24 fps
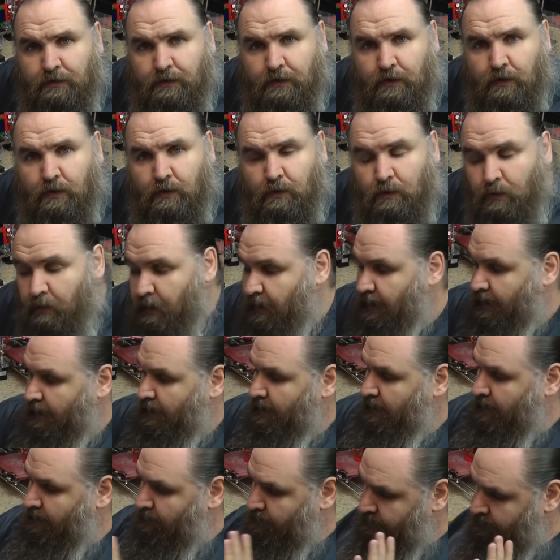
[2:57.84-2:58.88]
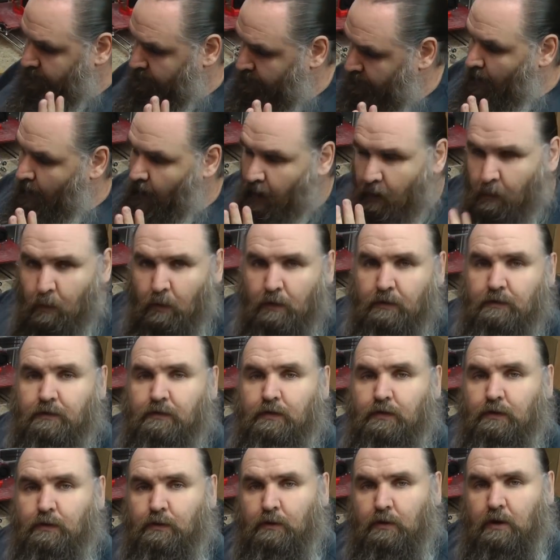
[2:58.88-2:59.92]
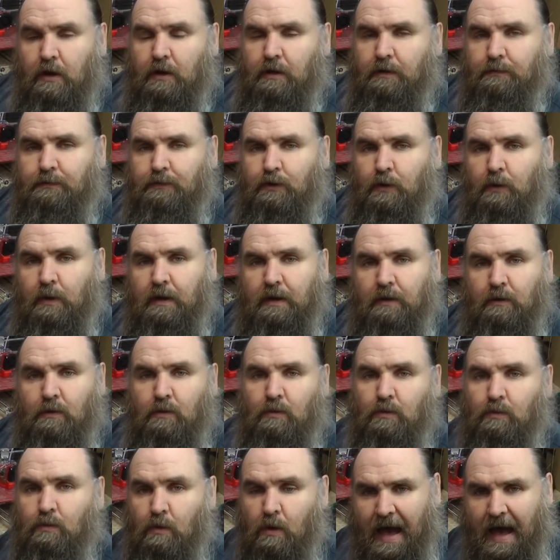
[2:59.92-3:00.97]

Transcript: to do is I want to kind of do a little